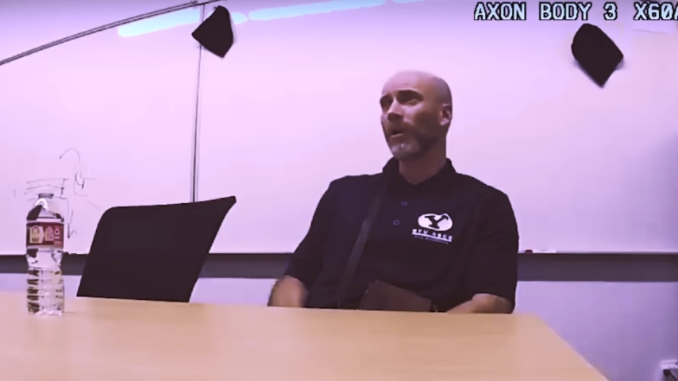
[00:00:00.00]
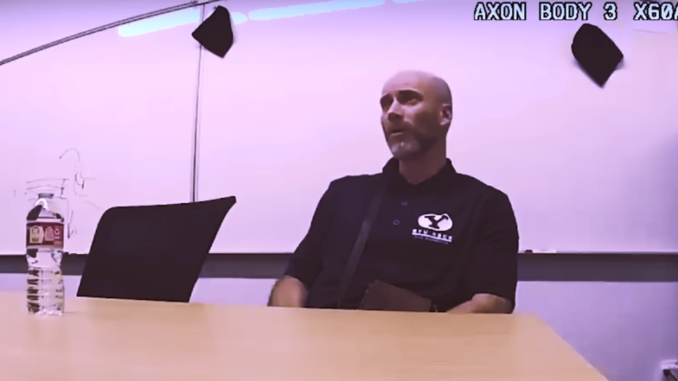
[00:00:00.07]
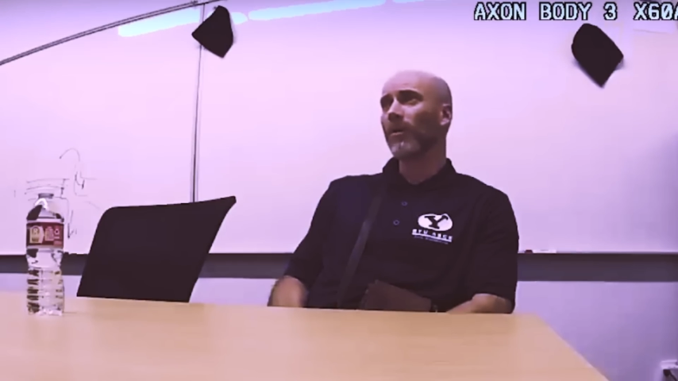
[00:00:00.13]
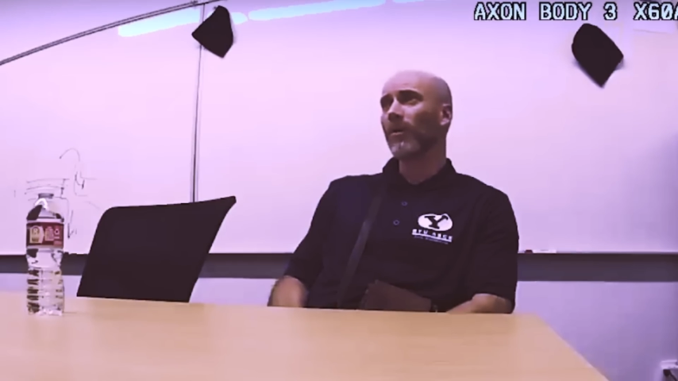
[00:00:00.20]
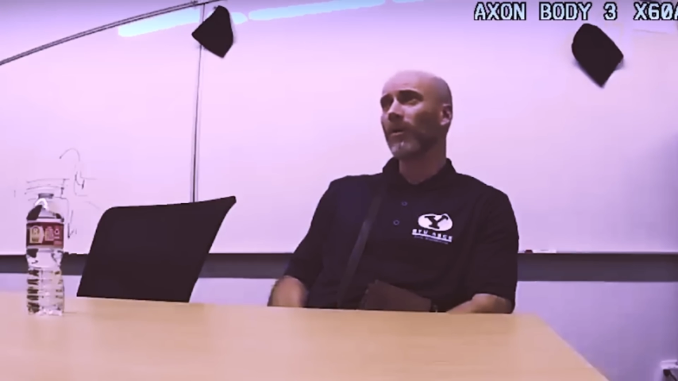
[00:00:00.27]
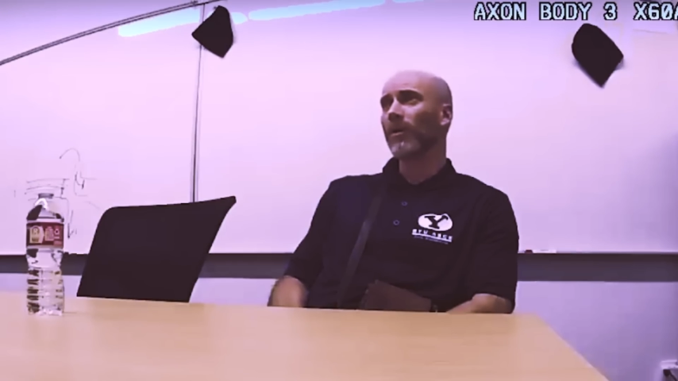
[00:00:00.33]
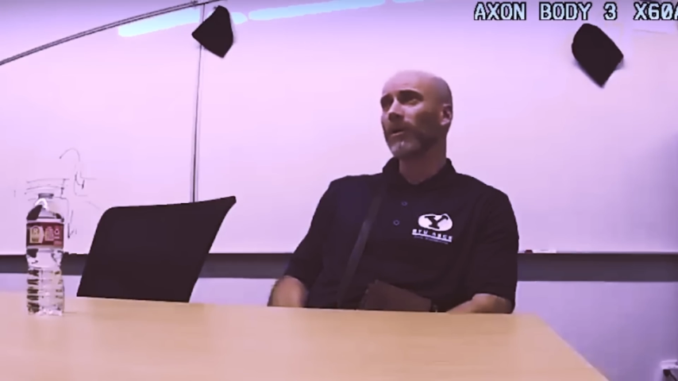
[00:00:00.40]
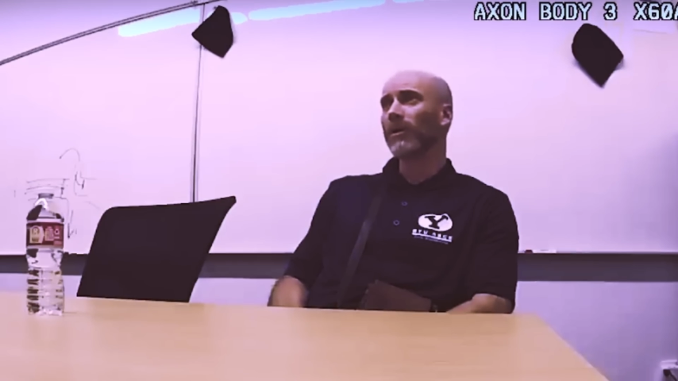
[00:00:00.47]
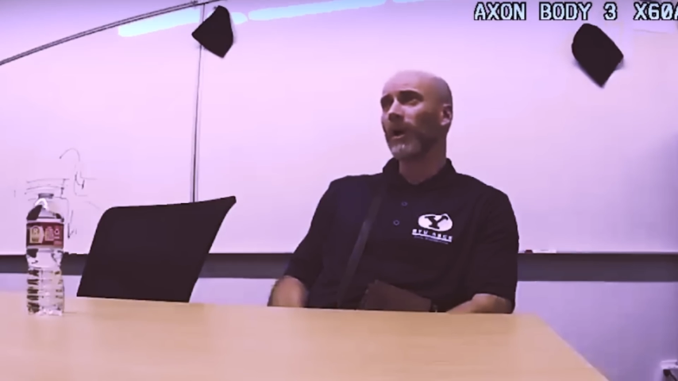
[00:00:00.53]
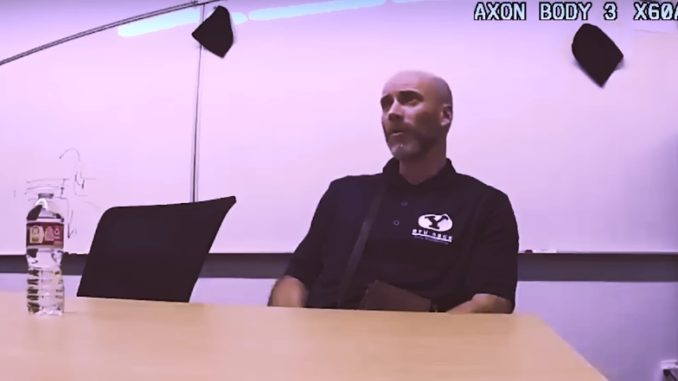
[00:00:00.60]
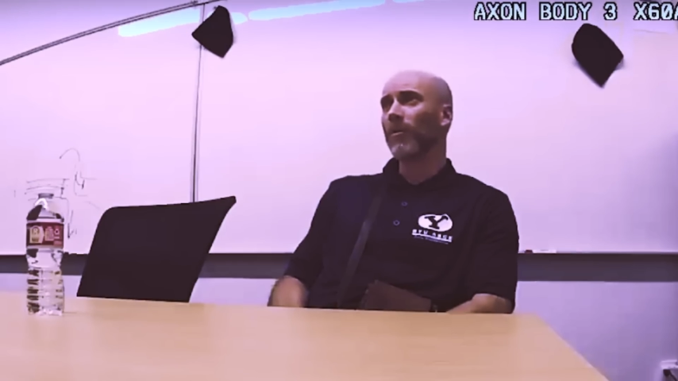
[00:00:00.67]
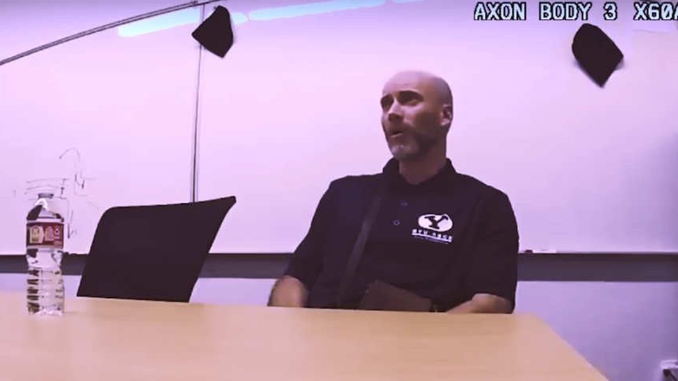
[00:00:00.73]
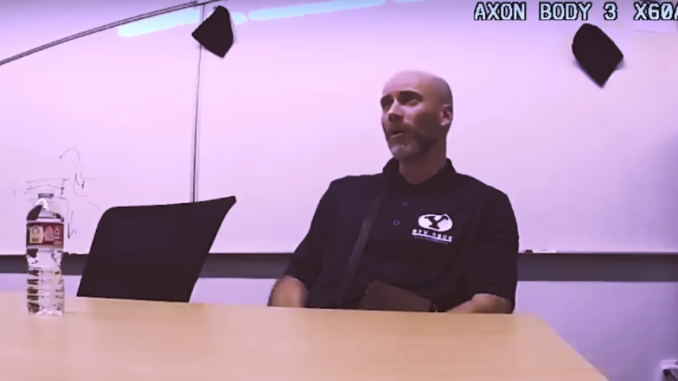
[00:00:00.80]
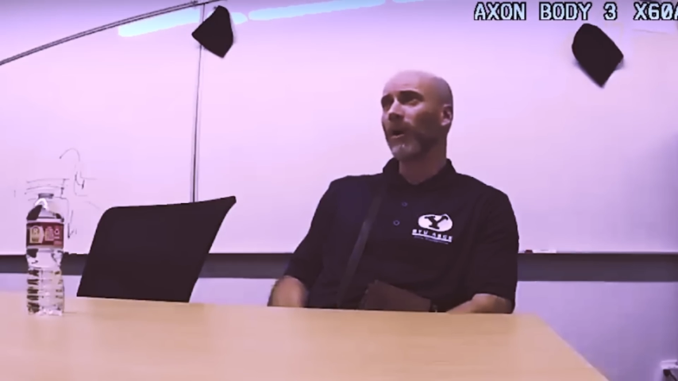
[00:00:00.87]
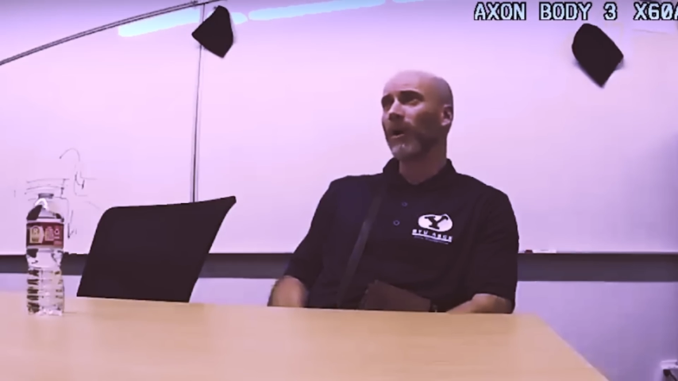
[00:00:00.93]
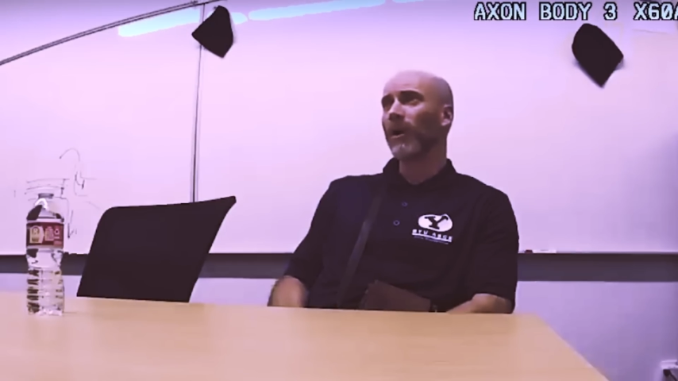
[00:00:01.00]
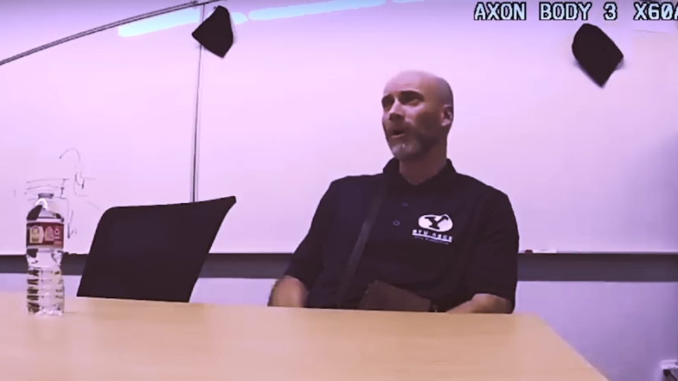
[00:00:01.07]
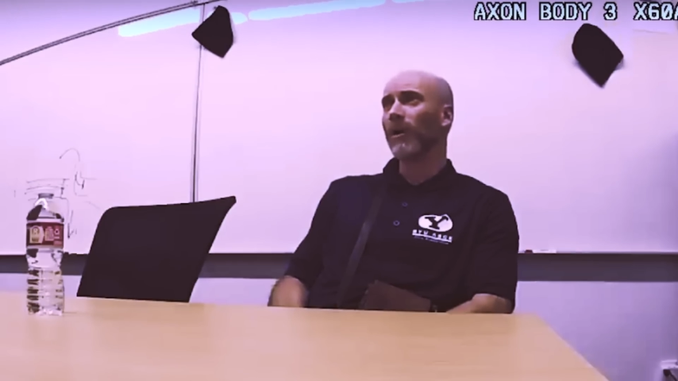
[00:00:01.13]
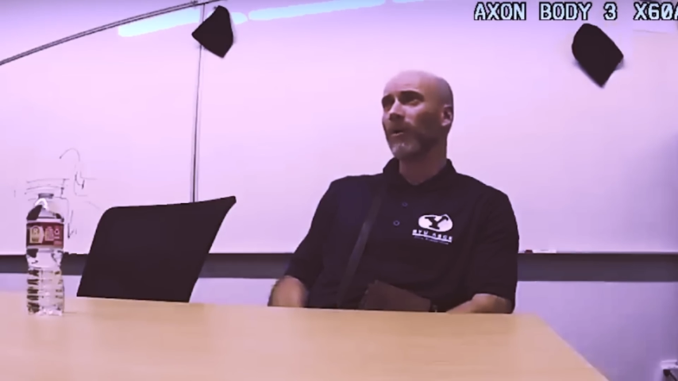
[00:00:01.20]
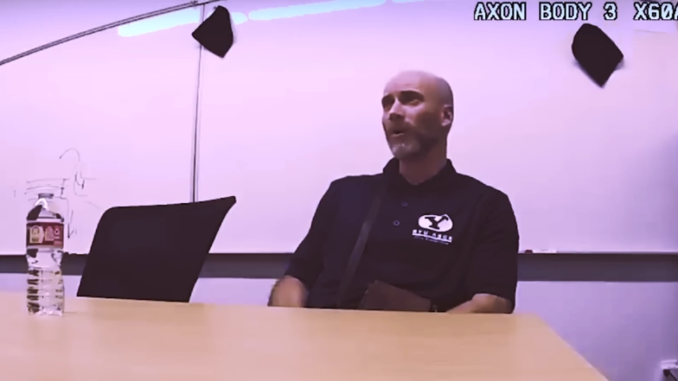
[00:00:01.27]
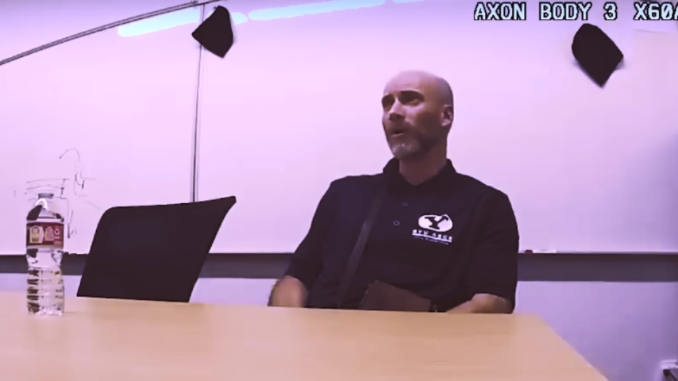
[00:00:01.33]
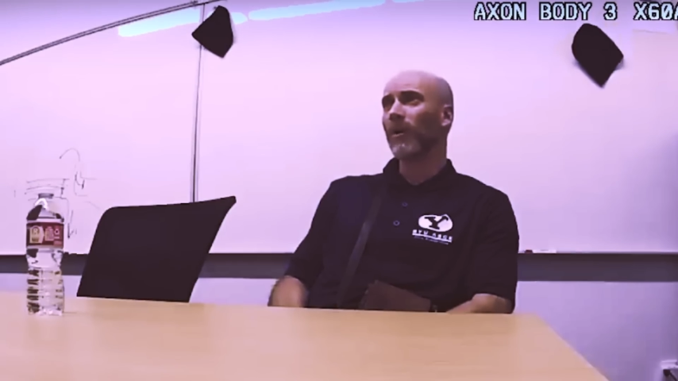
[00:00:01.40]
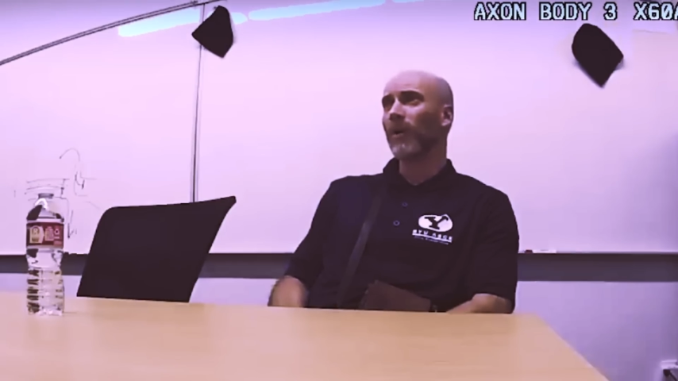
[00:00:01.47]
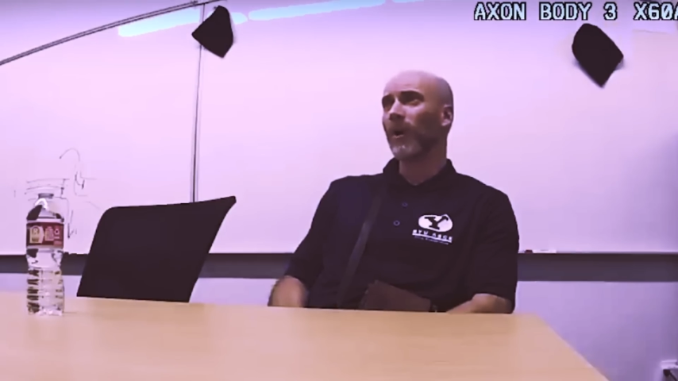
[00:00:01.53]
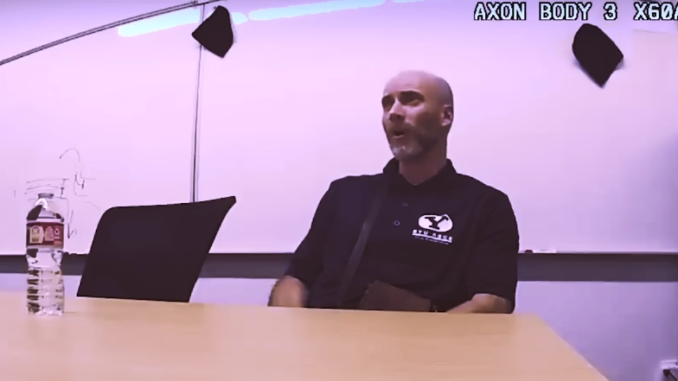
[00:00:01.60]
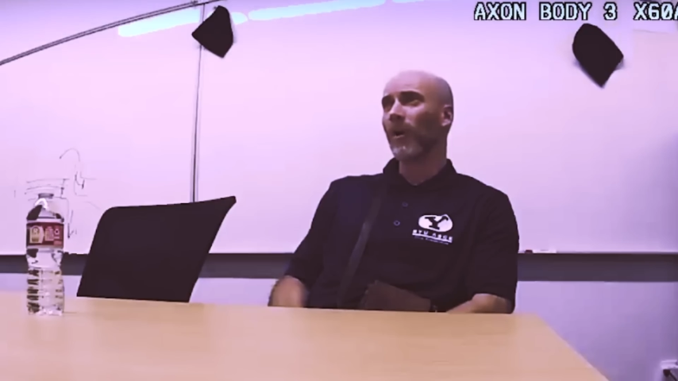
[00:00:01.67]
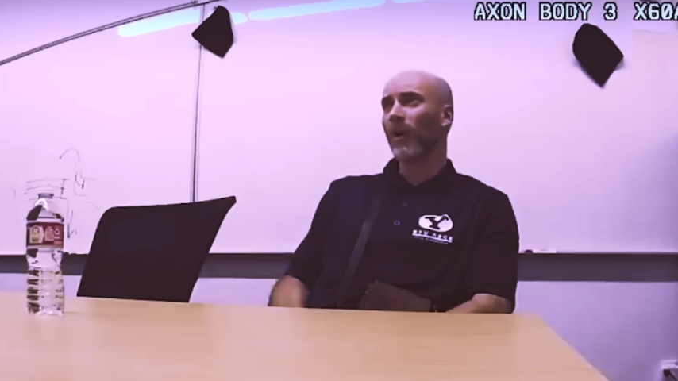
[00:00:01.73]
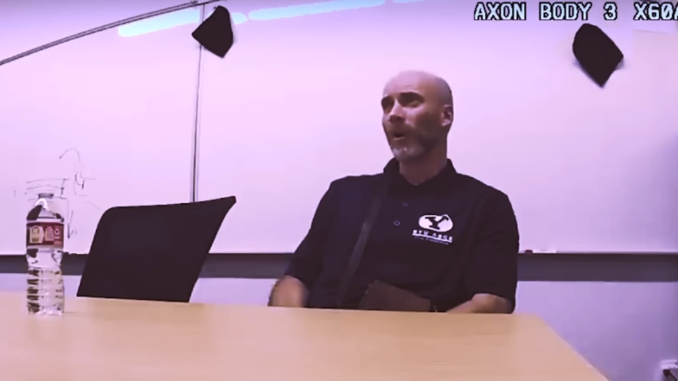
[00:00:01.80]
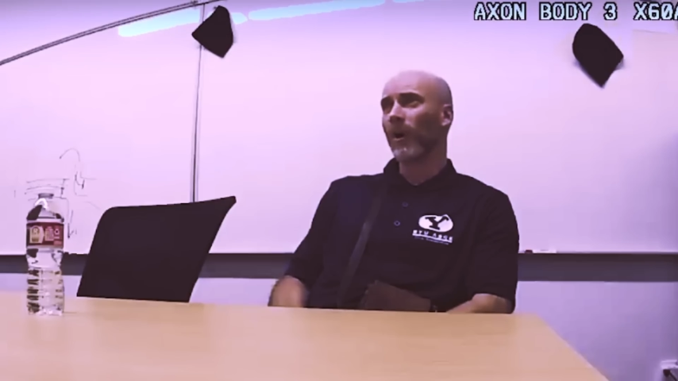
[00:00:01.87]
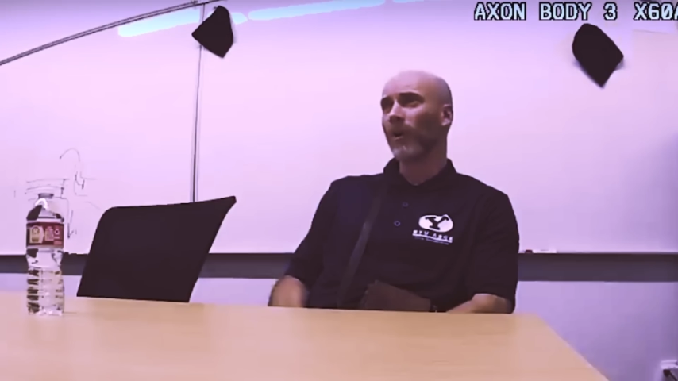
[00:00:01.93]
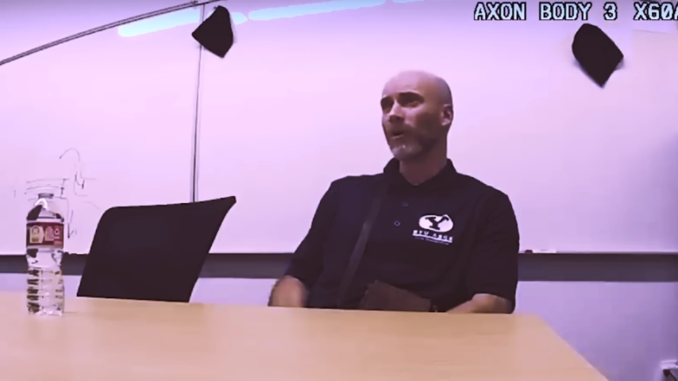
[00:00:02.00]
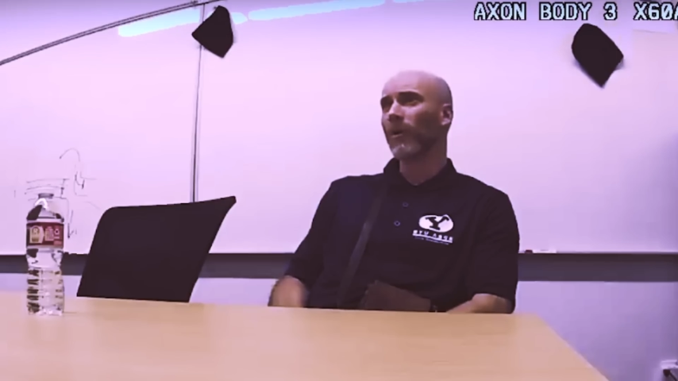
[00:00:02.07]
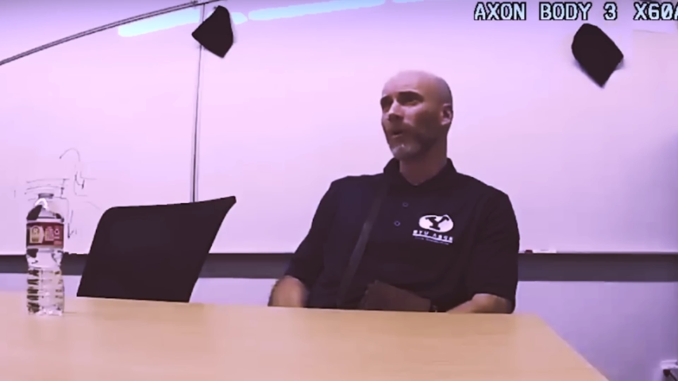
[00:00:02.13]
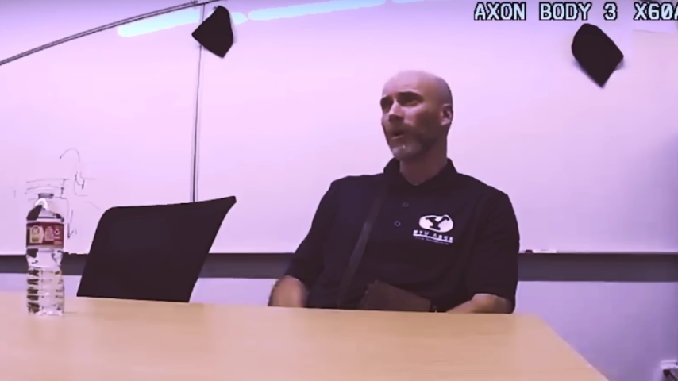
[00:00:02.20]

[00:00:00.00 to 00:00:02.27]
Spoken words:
I don't know. I really don't know.